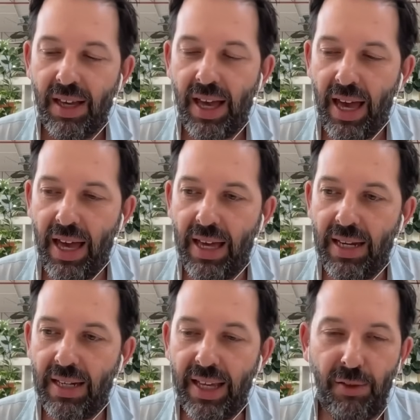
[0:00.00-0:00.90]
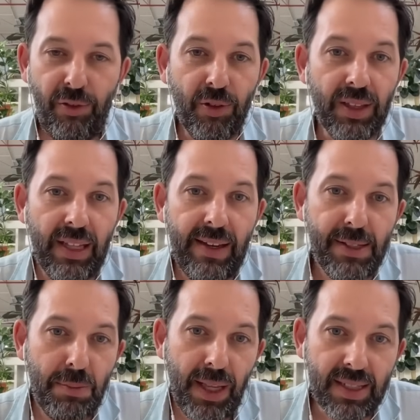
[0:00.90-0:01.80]
And therefore, it
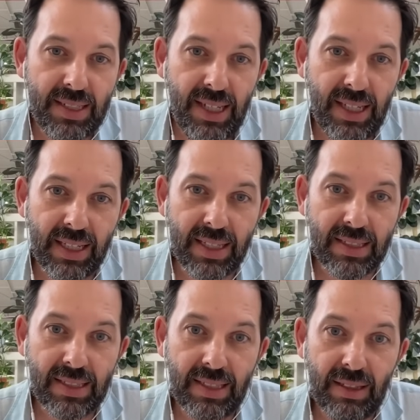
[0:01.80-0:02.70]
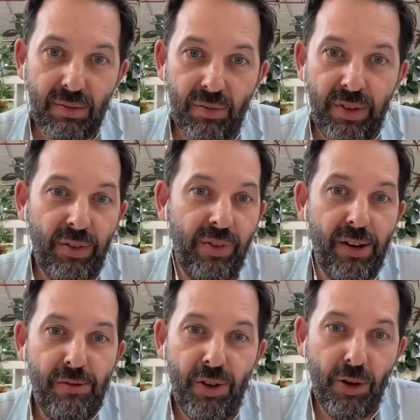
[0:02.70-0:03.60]
leaves Palestinians with
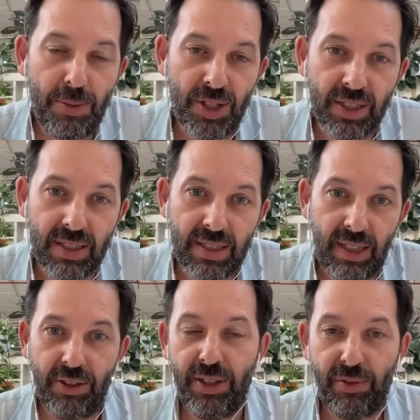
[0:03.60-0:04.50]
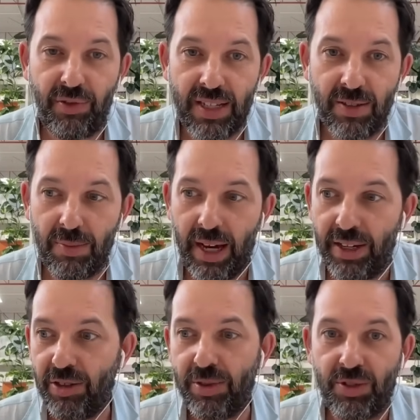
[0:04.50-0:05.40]
very few options, including friends of
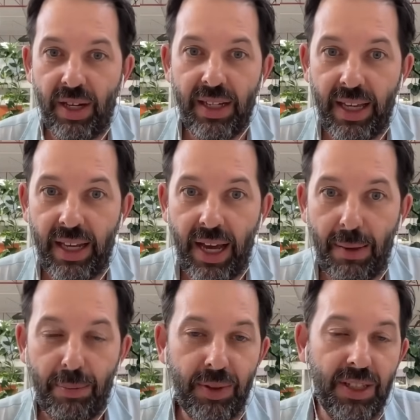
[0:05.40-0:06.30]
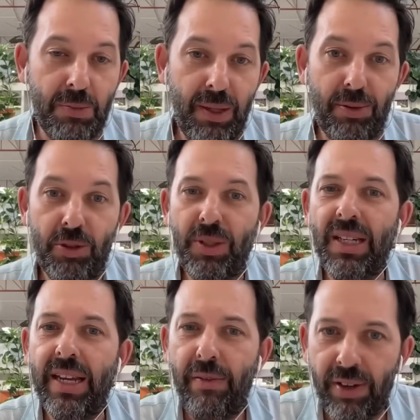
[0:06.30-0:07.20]
mine who were trying to get out because people who would
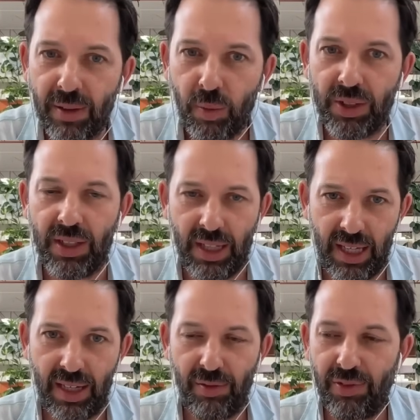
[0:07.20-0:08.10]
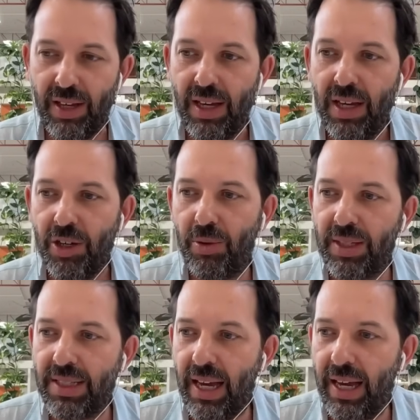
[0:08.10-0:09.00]
never want to leave, who are
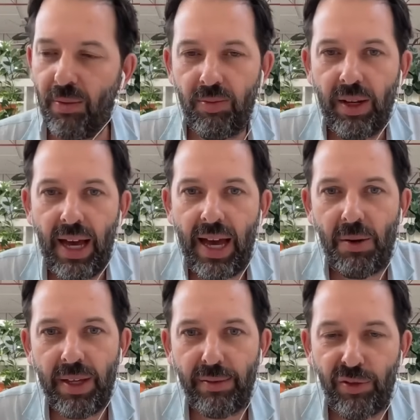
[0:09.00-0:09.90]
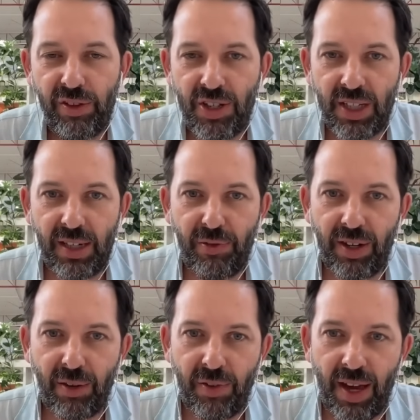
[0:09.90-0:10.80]
saying, how do we have a future here
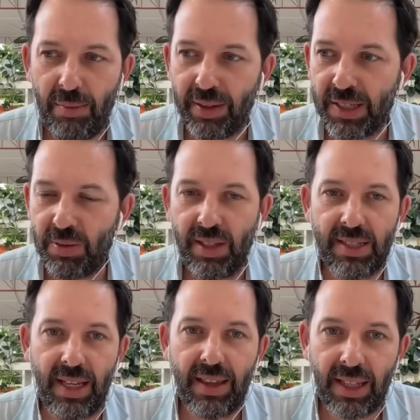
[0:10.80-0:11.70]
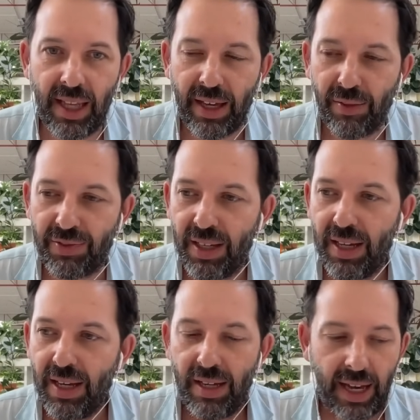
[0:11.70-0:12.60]
for our families when there's nothing left?
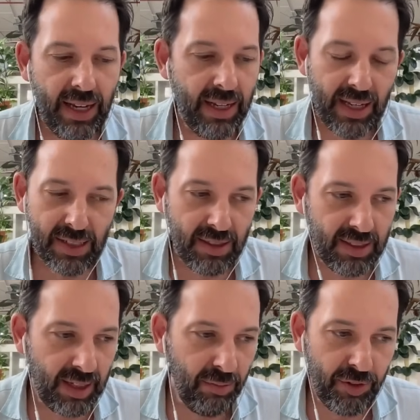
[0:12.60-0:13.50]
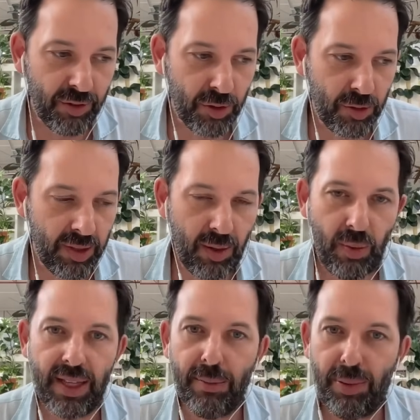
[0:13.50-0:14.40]
And as some viewers will be
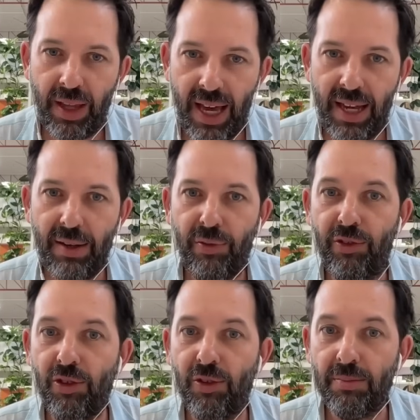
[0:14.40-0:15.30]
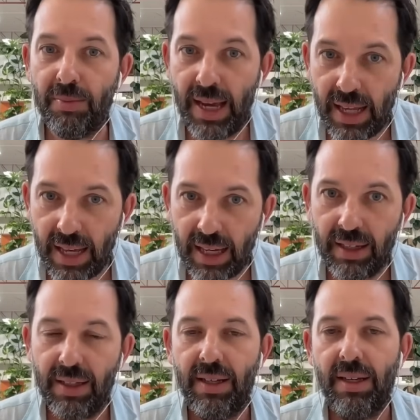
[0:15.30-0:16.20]
aware, the plan for many
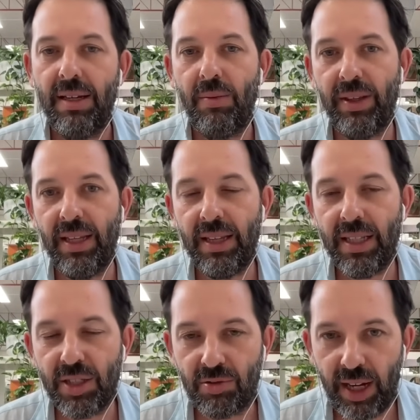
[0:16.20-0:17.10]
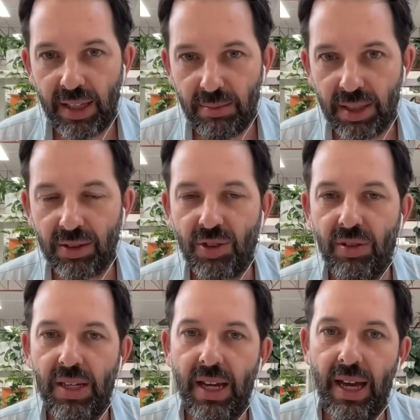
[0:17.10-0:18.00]
within the Israeli
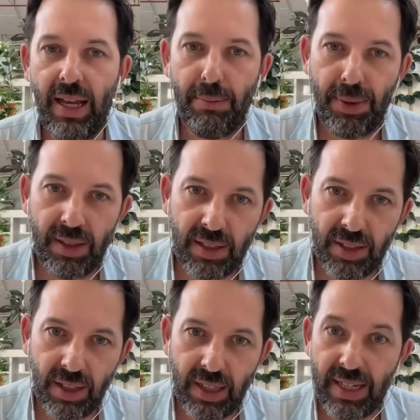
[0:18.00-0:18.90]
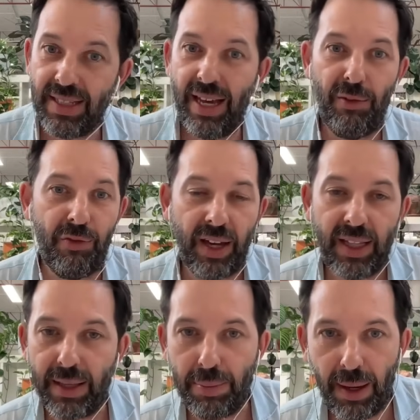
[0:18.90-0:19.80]
military and political elites, and
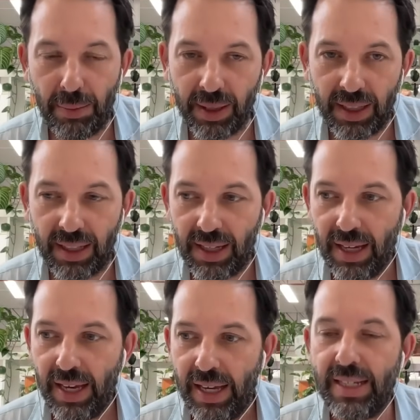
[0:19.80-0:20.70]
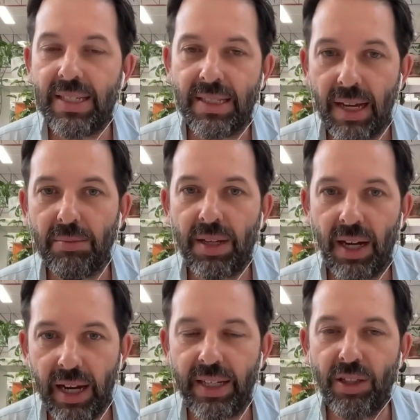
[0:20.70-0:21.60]
frankly public, is some
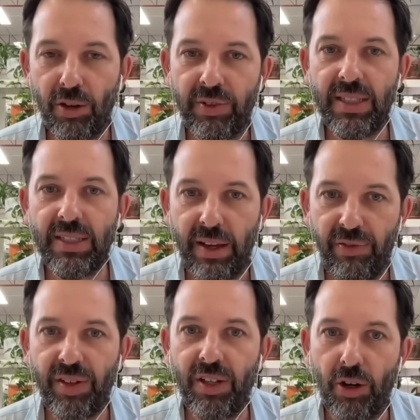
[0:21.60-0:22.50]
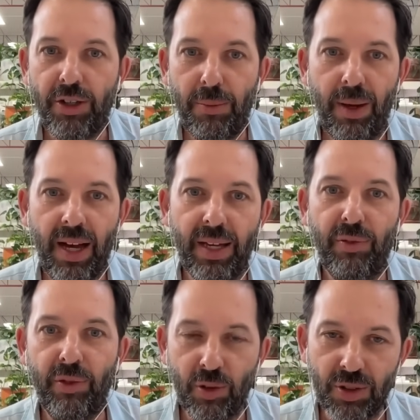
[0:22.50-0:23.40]
kind of indefinite occupying
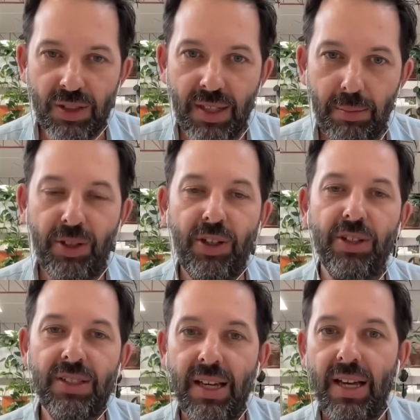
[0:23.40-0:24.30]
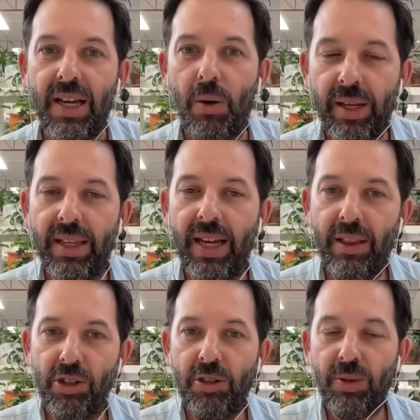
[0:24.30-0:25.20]
force. Because when they
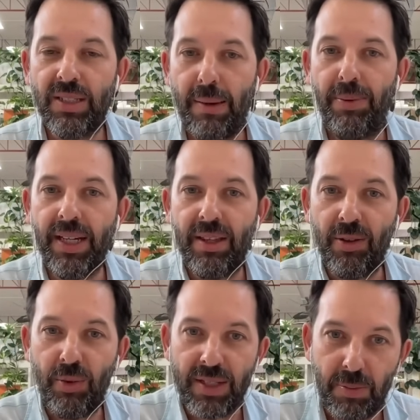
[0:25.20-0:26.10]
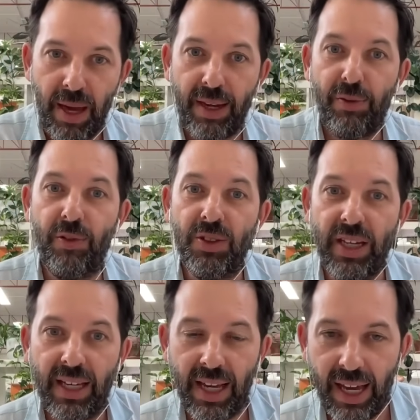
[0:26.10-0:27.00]
look at what's happening in the West Bank for
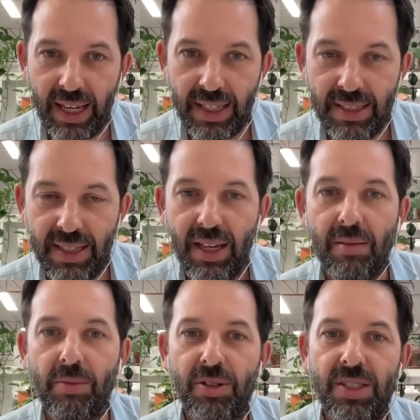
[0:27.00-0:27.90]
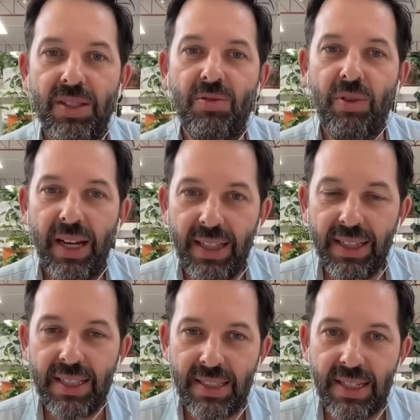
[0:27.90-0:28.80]
decades, most
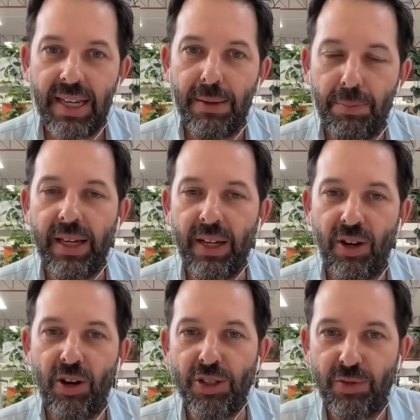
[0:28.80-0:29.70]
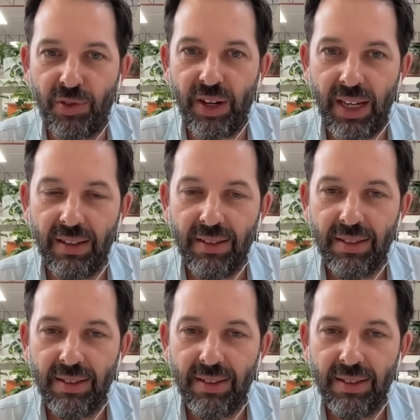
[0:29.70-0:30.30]
Israelis see it being cost-free.